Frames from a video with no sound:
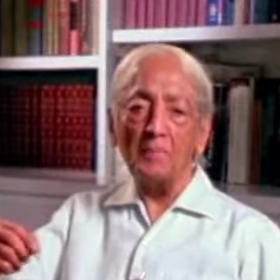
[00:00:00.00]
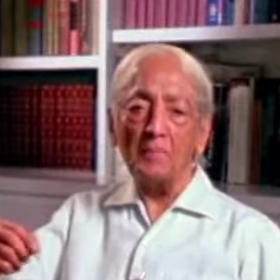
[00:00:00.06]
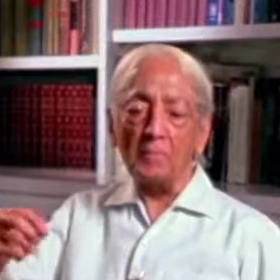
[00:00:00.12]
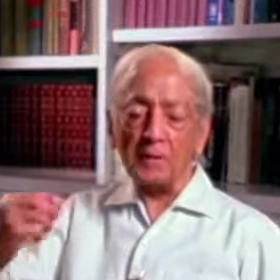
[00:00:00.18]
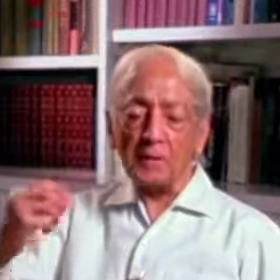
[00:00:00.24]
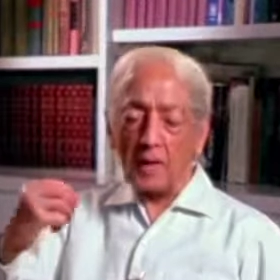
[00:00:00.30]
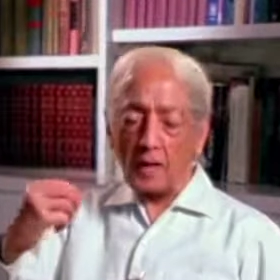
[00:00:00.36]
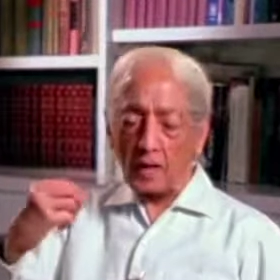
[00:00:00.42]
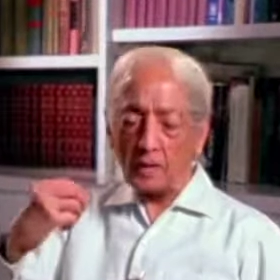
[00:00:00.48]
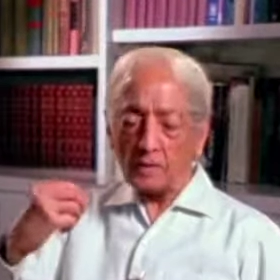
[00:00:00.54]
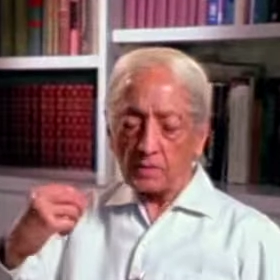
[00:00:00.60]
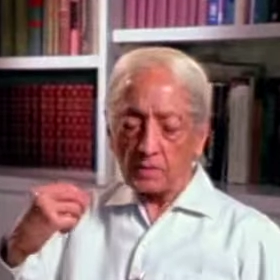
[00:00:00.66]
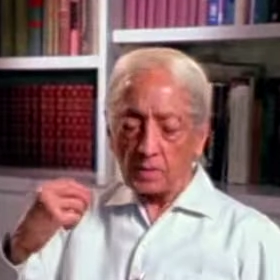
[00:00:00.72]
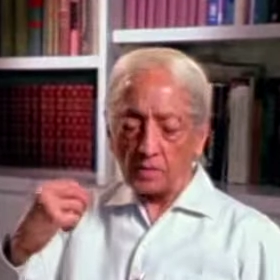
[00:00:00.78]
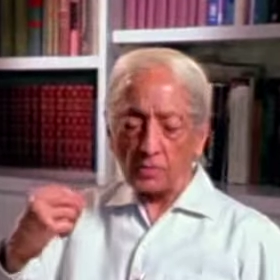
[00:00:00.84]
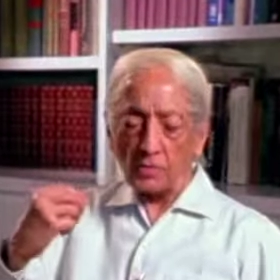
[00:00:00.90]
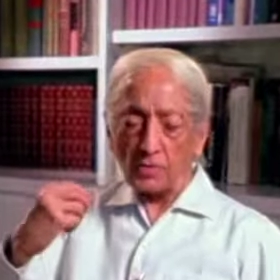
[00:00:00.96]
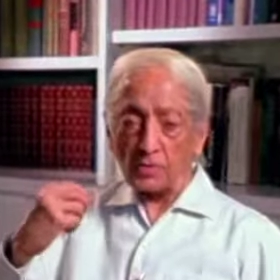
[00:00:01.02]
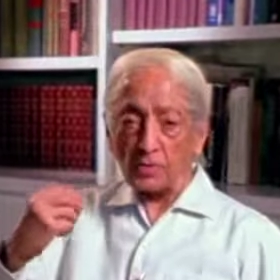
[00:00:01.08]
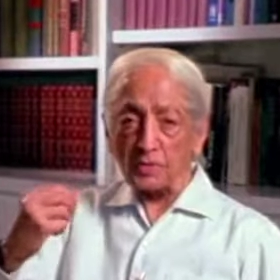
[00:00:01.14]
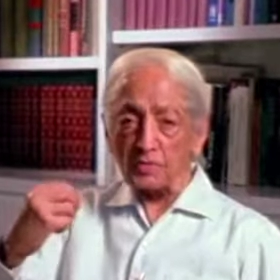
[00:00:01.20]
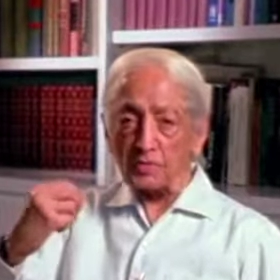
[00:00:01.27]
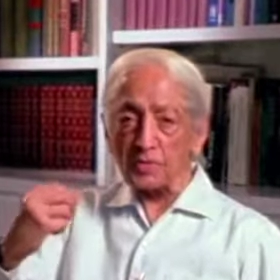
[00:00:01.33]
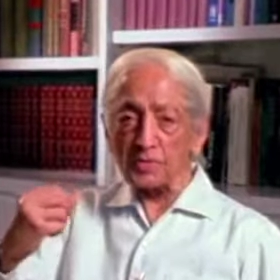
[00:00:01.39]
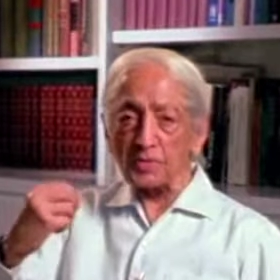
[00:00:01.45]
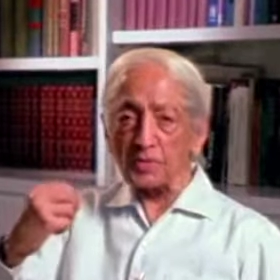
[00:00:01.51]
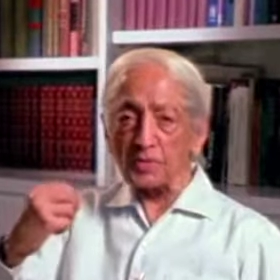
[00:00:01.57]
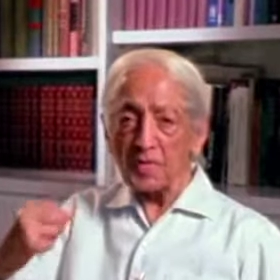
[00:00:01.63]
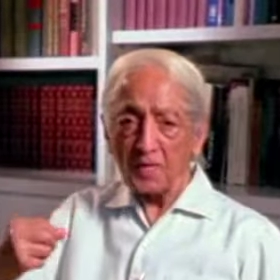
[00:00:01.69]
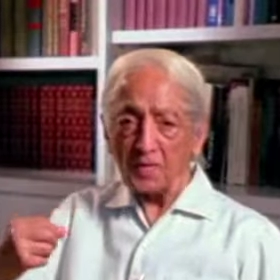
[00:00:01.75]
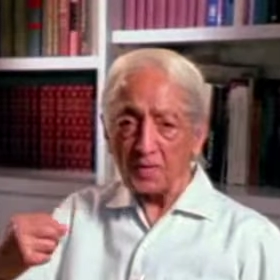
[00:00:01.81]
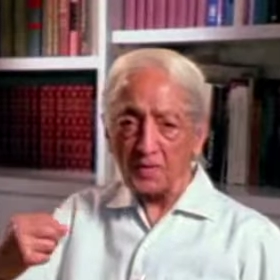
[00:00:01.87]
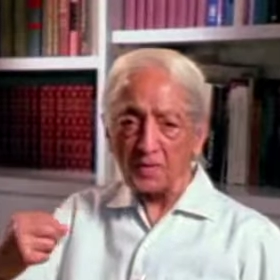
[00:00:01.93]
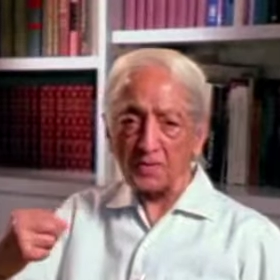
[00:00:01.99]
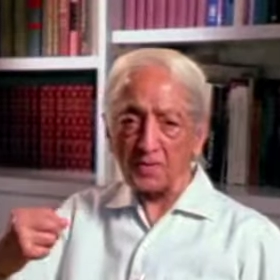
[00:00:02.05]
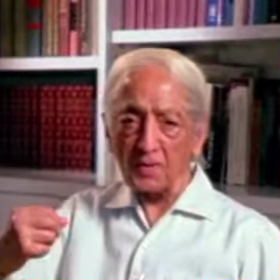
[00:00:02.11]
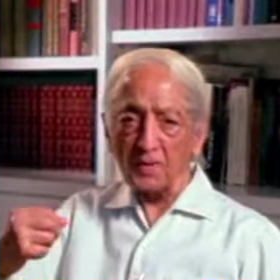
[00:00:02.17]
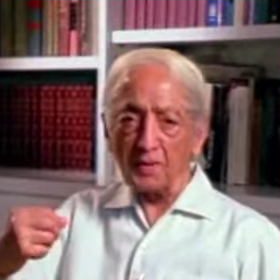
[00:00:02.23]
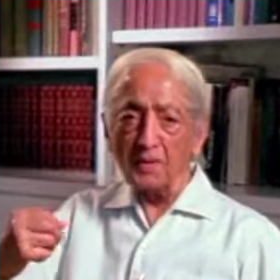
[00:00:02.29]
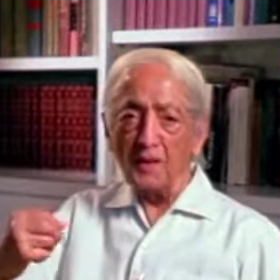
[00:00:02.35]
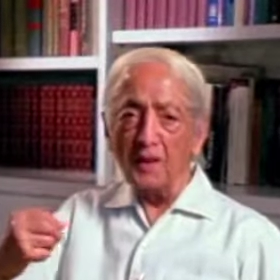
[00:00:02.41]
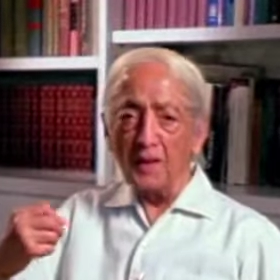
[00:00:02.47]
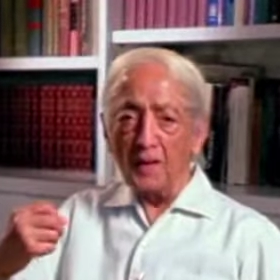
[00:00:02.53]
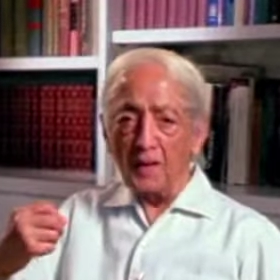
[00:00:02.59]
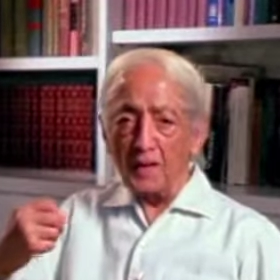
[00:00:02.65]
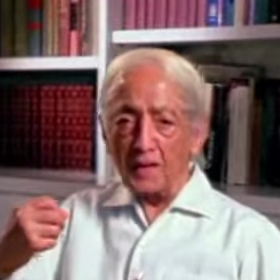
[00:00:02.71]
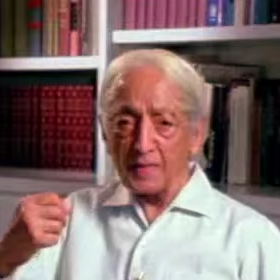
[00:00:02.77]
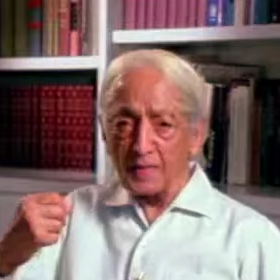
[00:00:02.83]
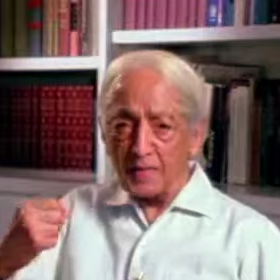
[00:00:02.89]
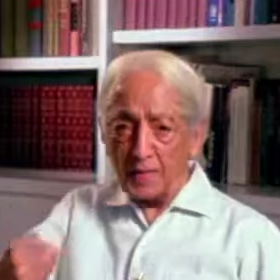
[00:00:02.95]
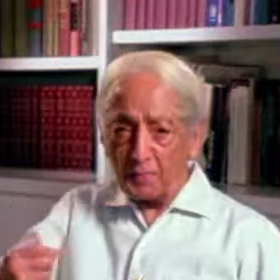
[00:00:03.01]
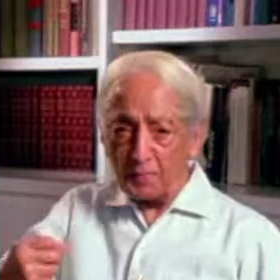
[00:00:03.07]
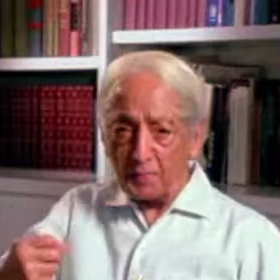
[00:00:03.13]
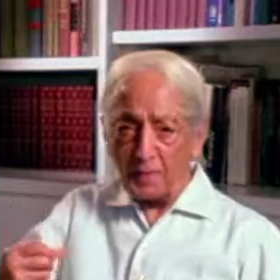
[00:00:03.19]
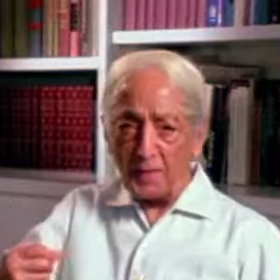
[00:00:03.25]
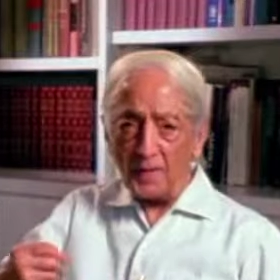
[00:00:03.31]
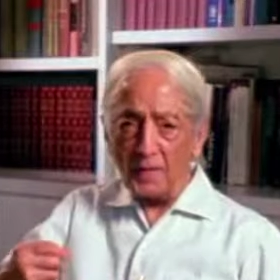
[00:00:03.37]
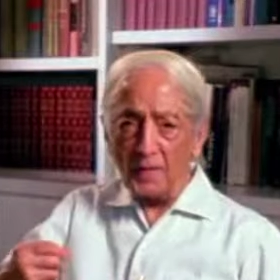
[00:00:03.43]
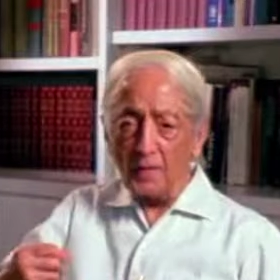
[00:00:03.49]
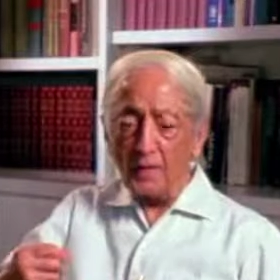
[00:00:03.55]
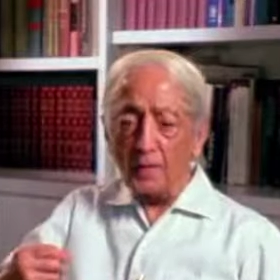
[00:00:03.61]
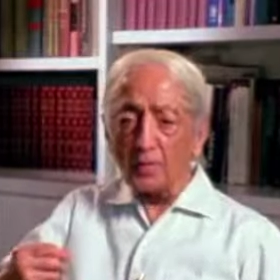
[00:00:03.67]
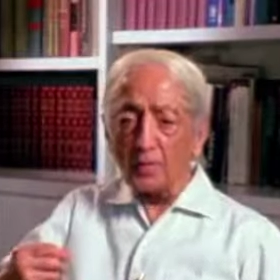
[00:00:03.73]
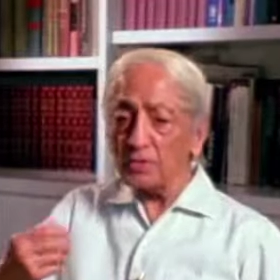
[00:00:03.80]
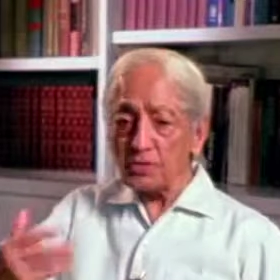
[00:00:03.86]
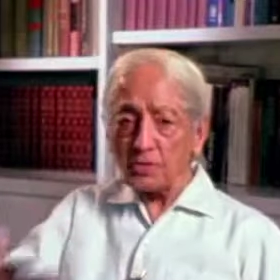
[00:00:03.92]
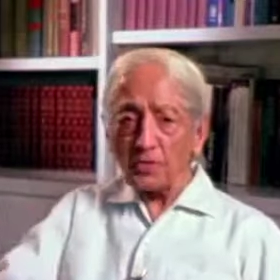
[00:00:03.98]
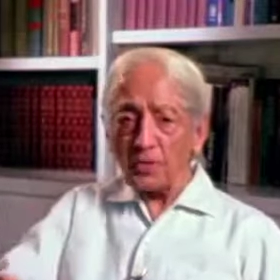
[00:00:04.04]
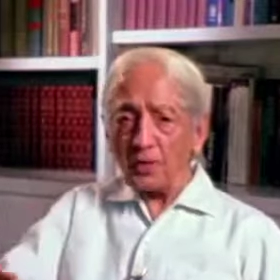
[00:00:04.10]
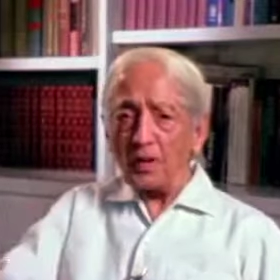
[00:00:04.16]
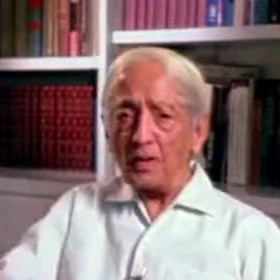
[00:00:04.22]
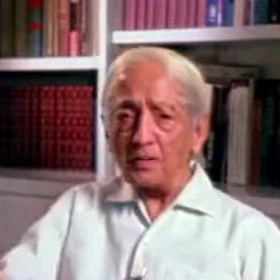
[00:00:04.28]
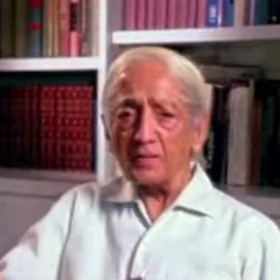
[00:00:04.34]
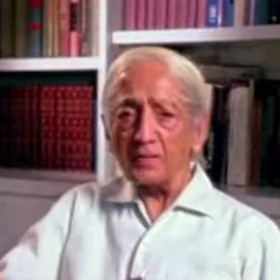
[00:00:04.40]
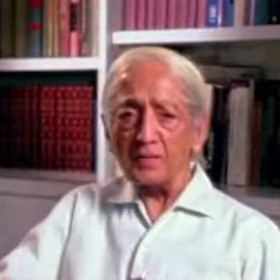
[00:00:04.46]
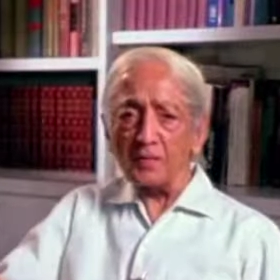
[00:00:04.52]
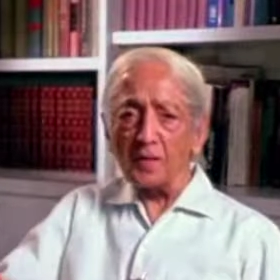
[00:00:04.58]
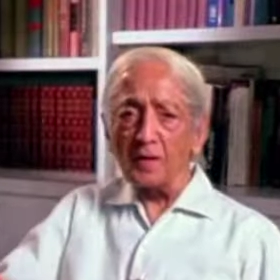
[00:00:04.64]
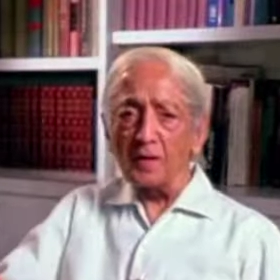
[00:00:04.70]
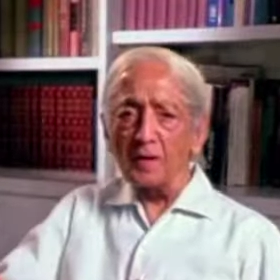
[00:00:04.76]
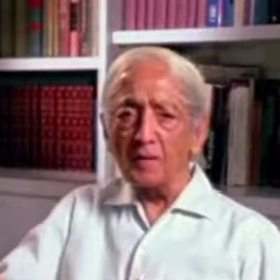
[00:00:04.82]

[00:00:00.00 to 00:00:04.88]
but ask that question most seriously and deeply, what's your answer?